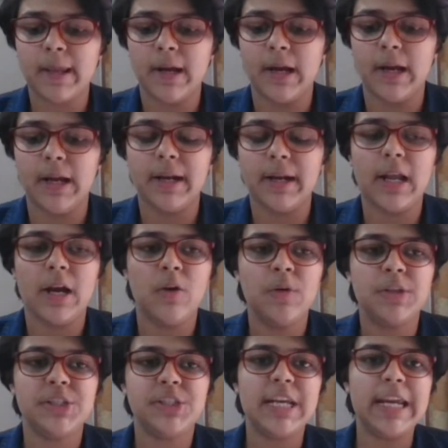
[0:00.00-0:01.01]

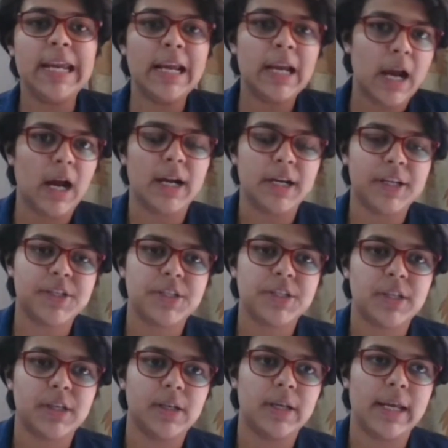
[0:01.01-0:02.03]
Now, Jay Katz,
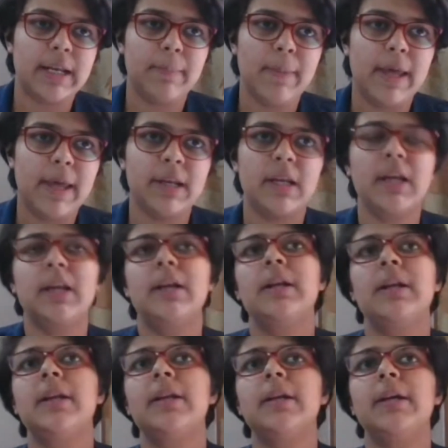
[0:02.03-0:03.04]
an American